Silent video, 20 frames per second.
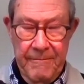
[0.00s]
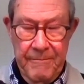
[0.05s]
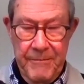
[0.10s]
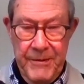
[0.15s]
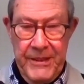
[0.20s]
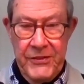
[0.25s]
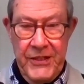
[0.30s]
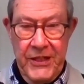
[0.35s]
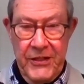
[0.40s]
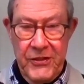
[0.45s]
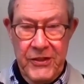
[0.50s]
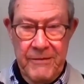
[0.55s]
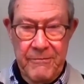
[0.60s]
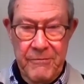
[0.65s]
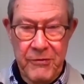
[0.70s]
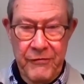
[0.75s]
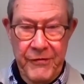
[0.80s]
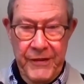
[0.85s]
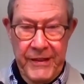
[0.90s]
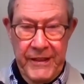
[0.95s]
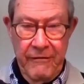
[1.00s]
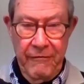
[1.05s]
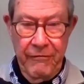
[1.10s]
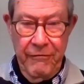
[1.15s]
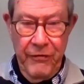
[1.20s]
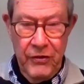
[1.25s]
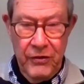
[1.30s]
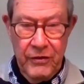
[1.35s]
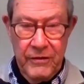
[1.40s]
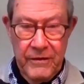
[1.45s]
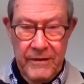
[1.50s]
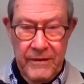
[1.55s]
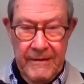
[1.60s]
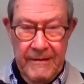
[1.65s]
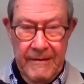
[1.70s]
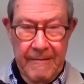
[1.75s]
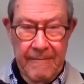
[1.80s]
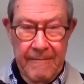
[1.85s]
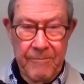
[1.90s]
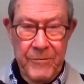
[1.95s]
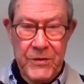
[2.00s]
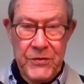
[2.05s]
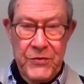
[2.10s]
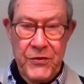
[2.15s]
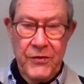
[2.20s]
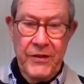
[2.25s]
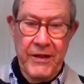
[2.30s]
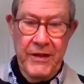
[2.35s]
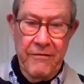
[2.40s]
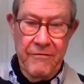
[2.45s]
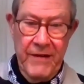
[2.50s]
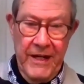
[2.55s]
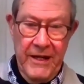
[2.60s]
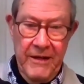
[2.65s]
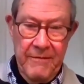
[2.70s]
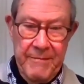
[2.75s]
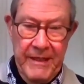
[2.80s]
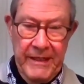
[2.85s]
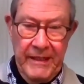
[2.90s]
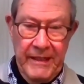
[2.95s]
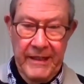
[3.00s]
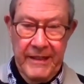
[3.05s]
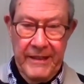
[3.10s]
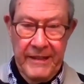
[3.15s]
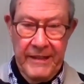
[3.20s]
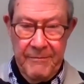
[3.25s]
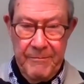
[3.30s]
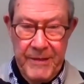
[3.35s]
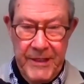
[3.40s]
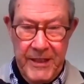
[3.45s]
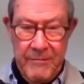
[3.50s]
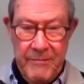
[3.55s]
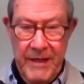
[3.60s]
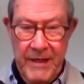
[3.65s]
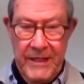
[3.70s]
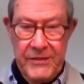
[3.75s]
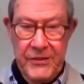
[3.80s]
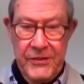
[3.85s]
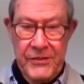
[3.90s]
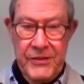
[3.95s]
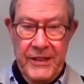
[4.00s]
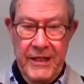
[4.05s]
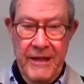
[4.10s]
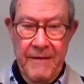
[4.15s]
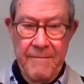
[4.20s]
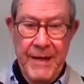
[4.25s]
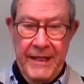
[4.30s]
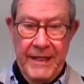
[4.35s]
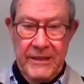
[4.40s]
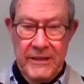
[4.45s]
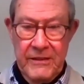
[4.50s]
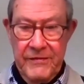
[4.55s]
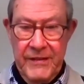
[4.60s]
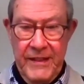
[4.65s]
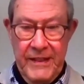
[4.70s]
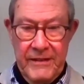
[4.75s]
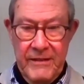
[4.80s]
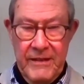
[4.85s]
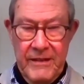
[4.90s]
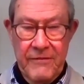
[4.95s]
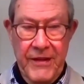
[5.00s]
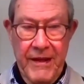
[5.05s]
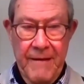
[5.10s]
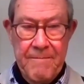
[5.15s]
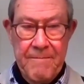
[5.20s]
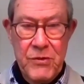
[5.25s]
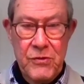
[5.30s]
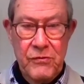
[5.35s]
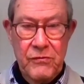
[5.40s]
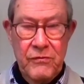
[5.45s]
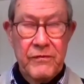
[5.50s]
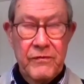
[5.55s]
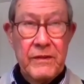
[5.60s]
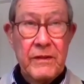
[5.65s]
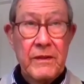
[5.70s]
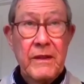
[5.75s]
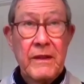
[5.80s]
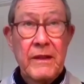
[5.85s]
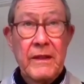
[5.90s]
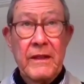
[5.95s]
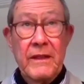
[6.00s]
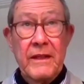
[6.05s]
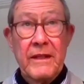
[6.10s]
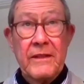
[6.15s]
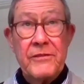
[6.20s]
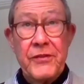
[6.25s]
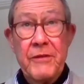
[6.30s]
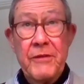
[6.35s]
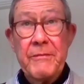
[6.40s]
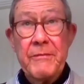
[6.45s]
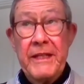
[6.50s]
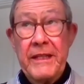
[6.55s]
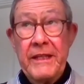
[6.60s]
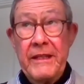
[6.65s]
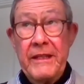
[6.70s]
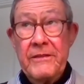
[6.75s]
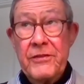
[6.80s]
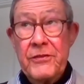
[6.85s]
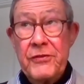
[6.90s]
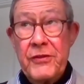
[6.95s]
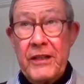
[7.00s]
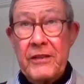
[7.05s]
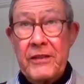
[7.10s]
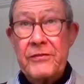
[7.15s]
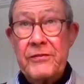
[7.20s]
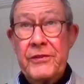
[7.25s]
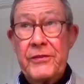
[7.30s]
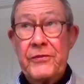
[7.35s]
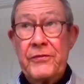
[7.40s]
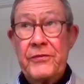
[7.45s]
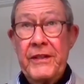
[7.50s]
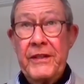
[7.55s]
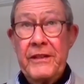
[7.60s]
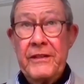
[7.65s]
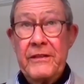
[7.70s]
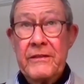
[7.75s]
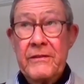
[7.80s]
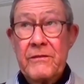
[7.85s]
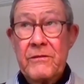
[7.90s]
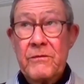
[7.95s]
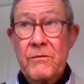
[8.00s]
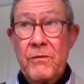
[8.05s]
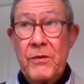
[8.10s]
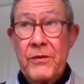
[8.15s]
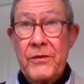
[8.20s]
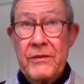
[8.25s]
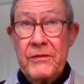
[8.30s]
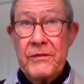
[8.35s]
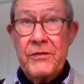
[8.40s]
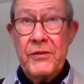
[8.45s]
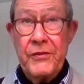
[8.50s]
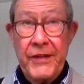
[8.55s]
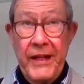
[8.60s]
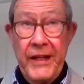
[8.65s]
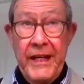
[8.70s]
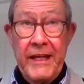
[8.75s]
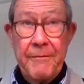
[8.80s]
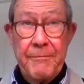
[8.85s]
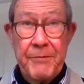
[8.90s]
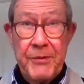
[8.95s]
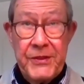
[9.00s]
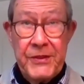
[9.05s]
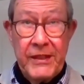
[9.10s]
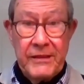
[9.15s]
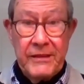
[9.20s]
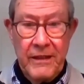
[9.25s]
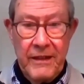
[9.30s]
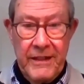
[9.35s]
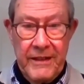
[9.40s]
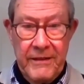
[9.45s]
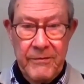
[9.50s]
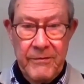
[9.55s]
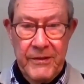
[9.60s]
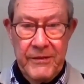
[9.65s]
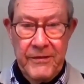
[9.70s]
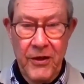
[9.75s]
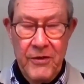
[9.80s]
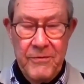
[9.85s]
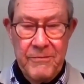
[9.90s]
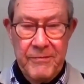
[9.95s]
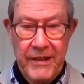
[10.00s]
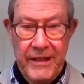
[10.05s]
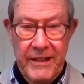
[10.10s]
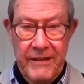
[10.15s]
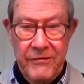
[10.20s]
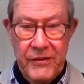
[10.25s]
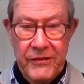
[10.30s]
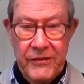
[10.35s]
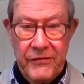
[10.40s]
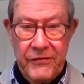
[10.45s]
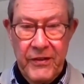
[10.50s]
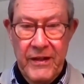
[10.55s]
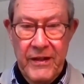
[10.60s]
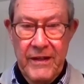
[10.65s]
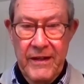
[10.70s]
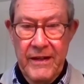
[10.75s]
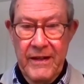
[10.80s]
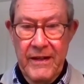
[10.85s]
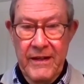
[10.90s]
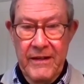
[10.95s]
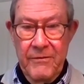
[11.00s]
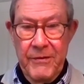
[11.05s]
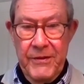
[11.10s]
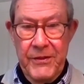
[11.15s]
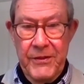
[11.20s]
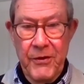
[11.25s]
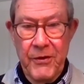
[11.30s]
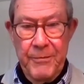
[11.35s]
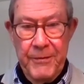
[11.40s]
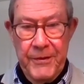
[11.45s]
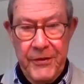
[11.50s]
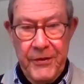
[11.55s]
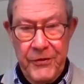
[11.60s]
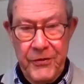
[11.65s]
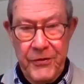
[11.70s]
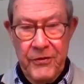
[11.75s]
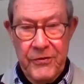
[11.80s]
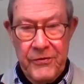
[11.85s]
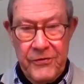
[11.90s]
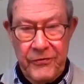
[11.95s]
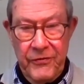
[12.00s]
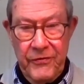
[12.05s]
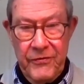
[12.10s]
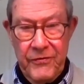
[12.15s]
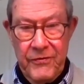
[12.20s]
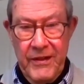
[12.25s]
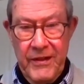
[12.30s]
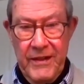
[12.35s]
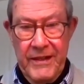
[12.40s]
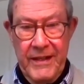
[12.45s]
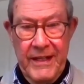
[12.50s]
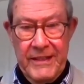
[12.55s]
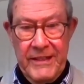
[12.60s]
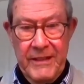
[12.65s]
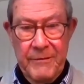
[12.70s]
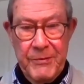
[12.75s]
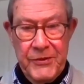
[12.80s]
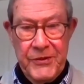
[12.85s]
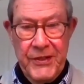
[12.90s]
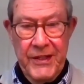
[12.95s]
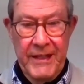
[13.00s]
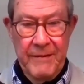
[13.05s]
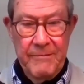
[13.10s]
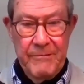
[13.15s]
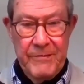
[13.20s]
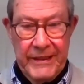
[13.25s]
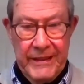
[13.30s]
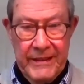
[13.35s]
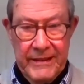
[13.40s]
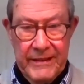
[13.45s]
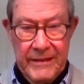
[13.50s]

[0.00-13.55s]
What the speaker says: but it's actually moving it full, so that environmentally it minimizes the impact of that move. And so many trucks that you see today, particularly with home deliveries, when you open the doors, they're 90% empty.